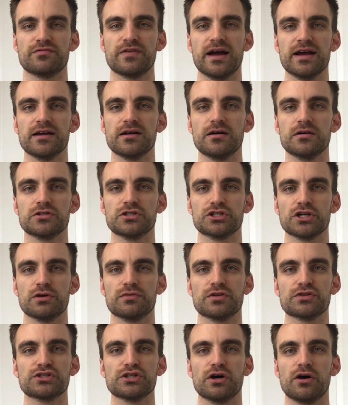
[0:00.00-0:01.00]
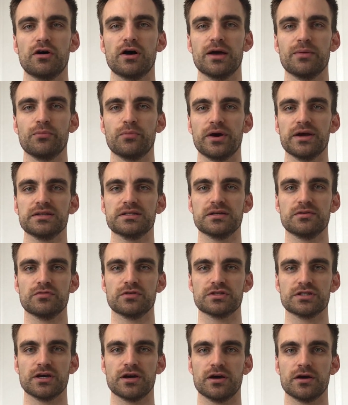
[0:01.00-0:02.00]
Vanguard show the time-weighted
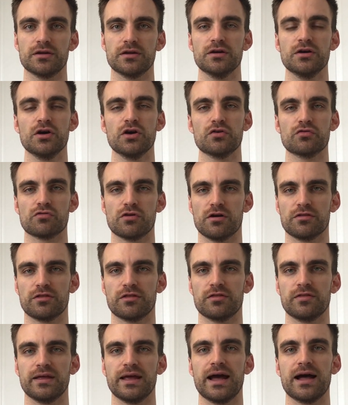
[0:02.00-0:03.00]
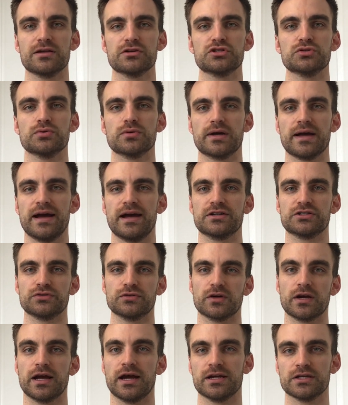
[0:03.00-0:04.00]
return rather than the actual
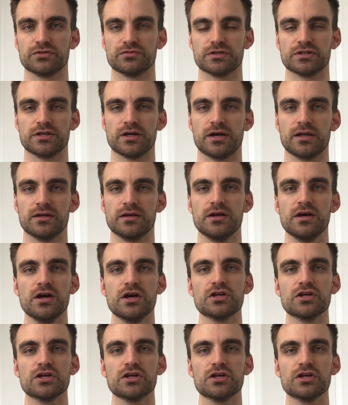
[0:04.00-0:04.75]
cash-on-cash return.